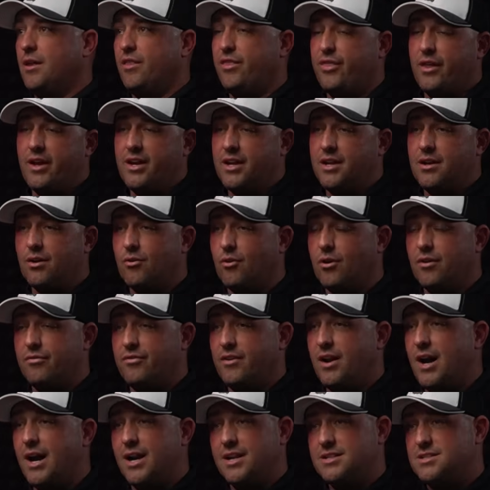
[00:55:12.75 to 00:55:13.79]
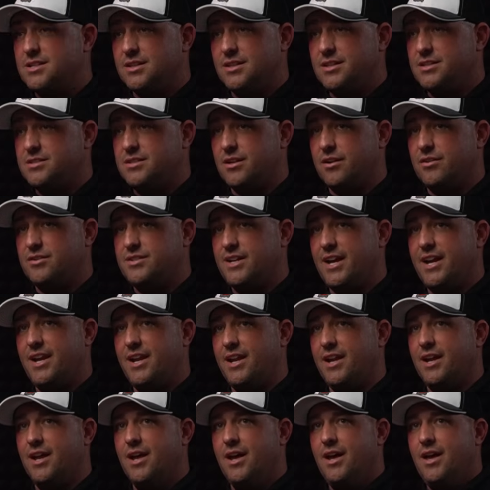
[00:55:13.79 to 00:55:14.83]
think, or if not, it's at least
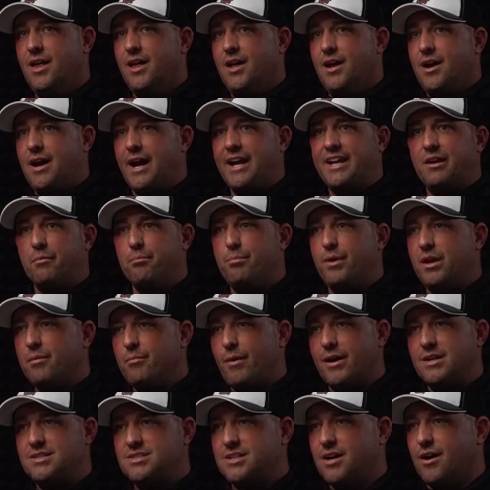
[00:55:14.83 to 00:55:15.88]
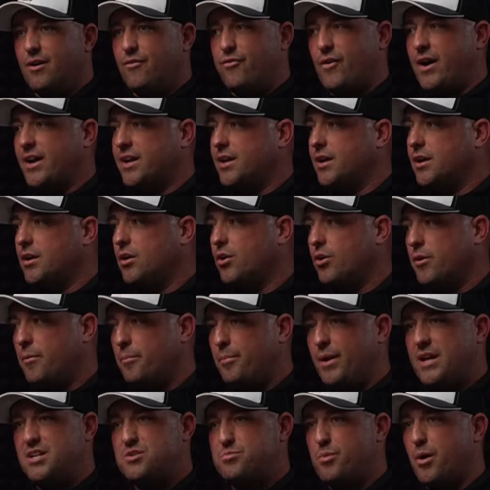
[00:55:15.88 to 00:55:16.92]
entertaining I can be myself. I can go to a
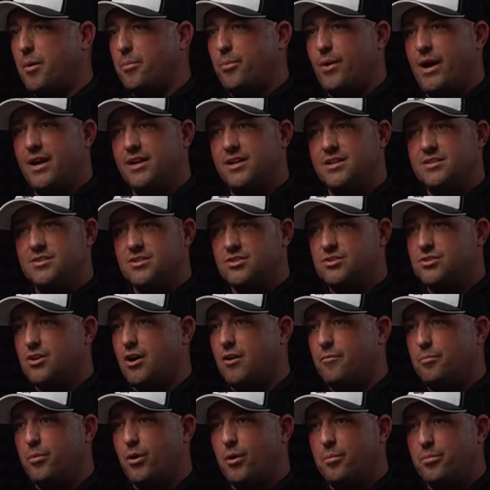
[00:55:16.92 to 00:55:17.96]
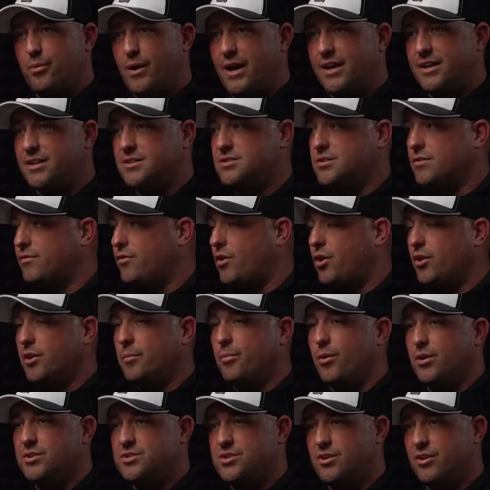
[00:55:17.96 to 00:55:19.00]
baseball practice, a softball practice, a
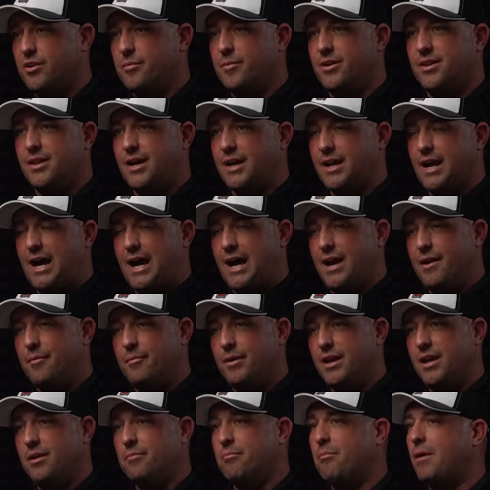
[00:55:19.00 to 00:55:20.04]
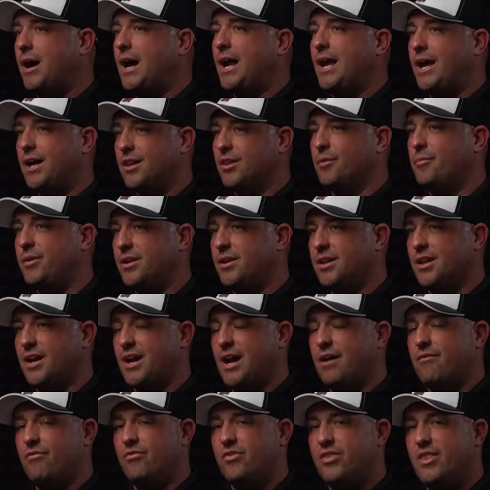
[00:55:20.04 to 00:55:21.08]
volleyball tournament. Like I am in my element. Like
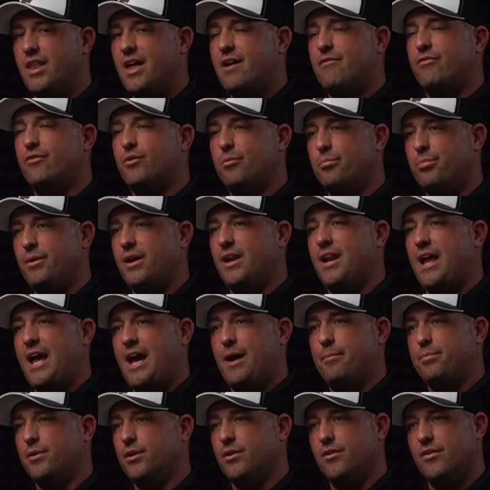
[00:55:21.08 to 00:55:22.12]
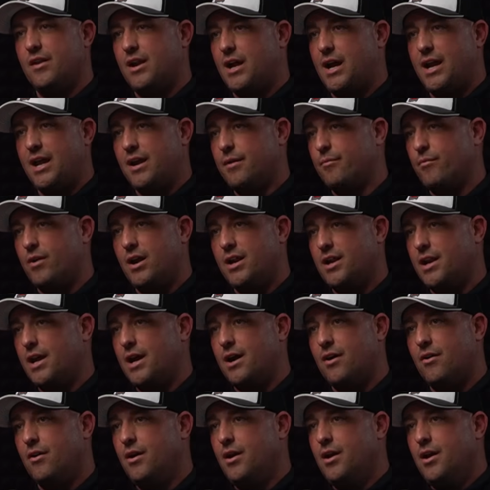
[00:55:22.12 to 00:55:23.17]
I've never been happier than I am right
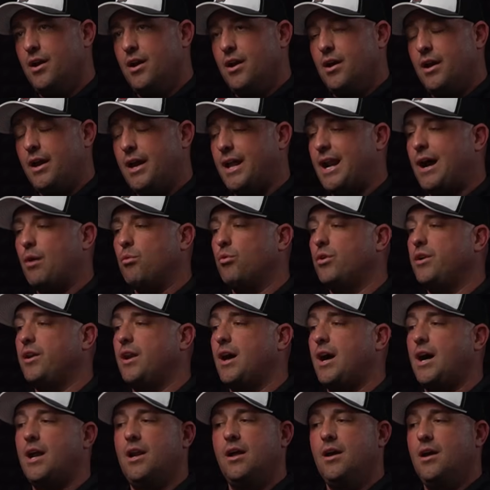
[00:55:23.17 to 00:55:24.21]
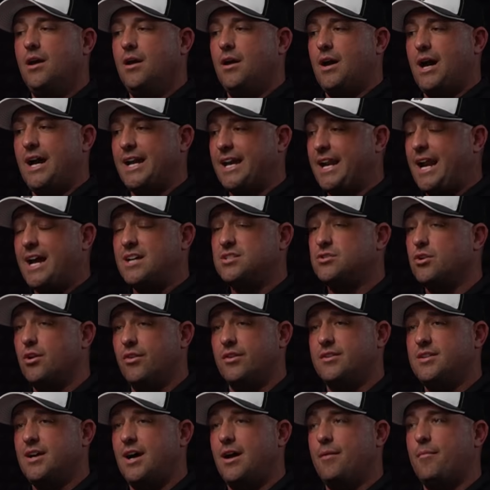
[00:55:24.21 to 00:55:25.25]
now. And I would not, I get asked all
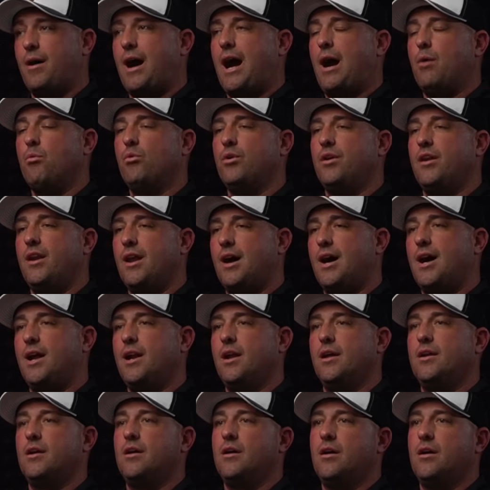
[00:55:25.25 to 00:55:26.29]
the time, I would not